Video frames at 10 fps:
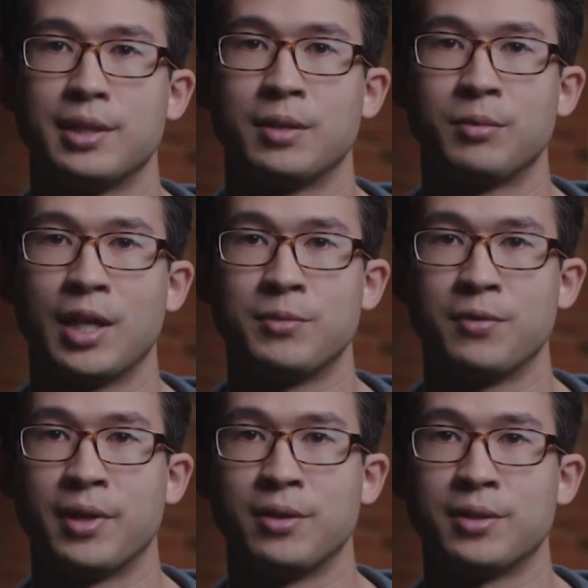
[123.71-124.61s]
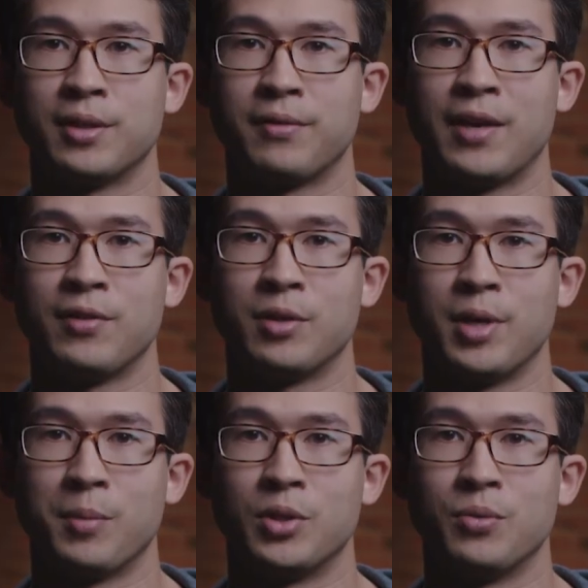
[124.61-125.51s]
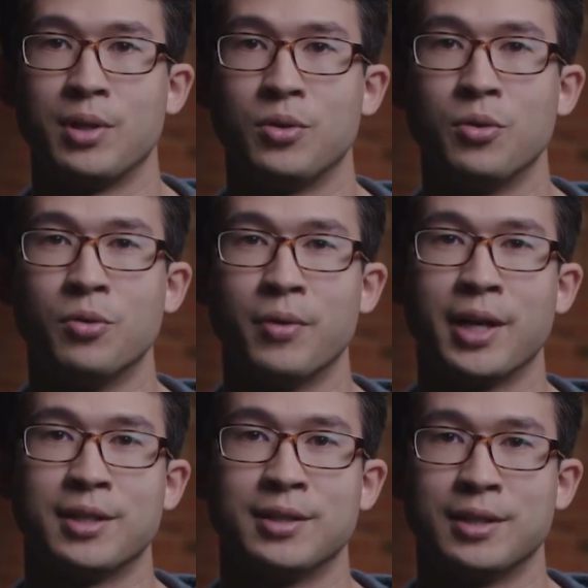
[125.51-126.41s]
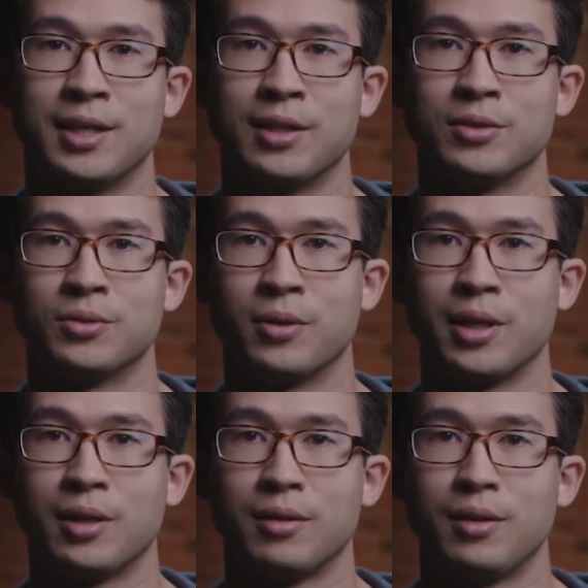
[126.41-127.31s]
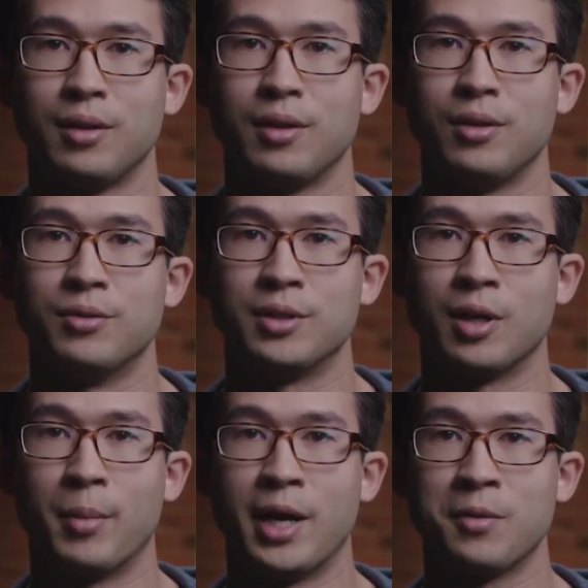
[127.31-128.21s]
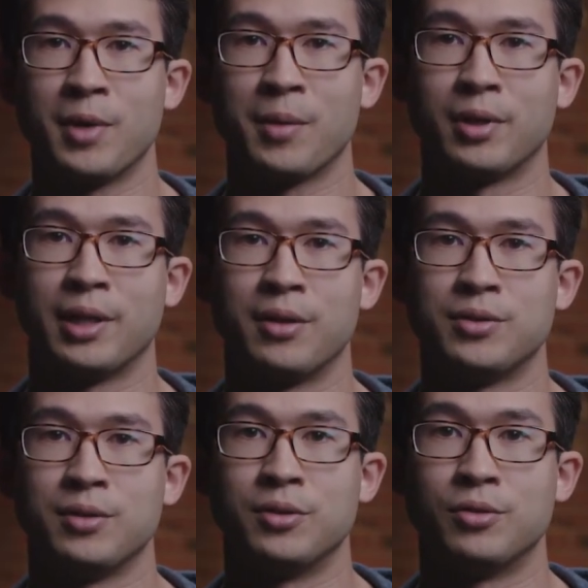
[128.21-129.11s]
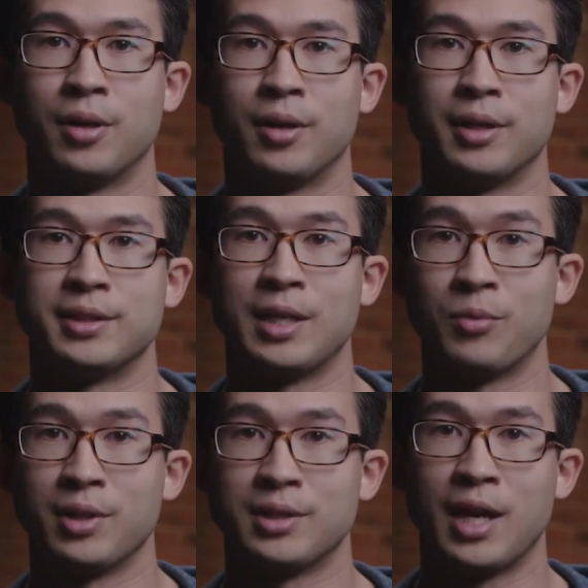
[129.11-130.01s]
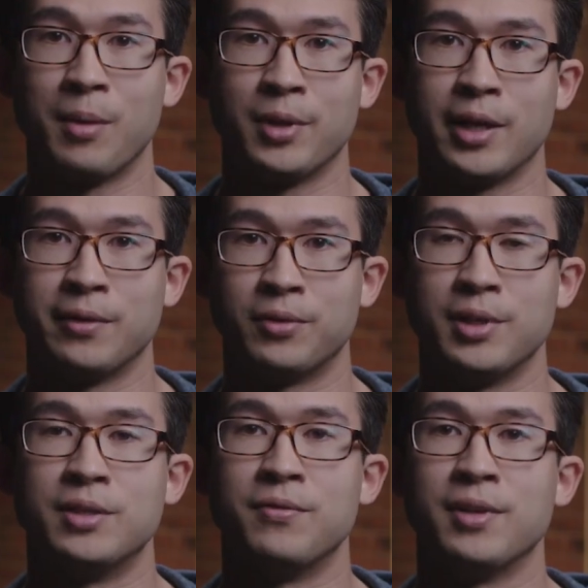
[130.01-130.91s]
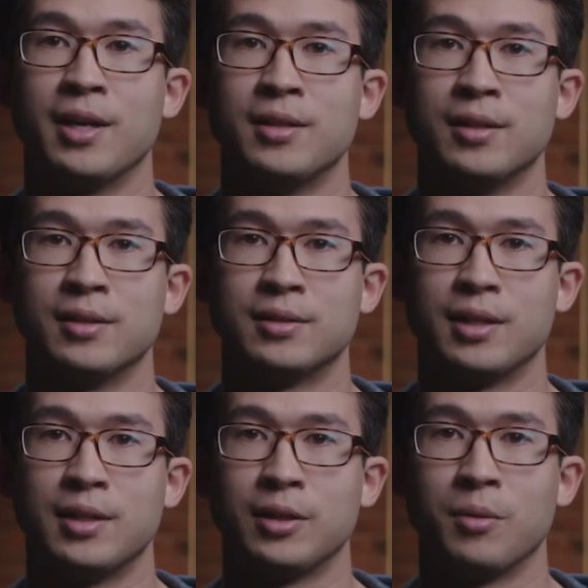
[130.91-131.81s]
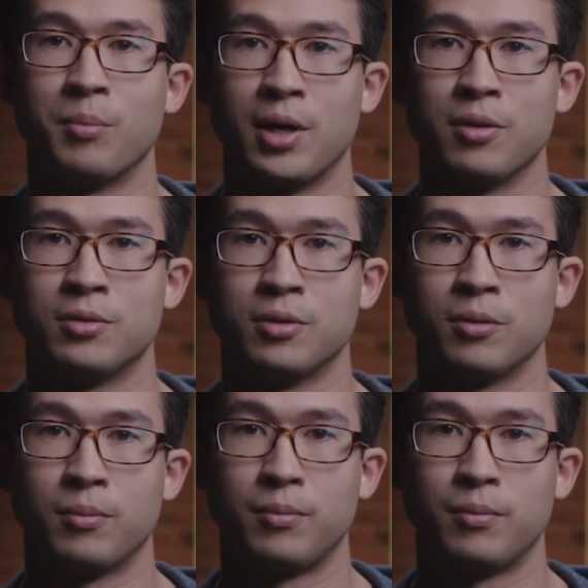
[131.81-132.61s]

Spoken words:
Sometimes you find yourself having to pick between two directions to take the story. Using a mind map allows you to draw a separate timeline for each of the ideas and then compare the two.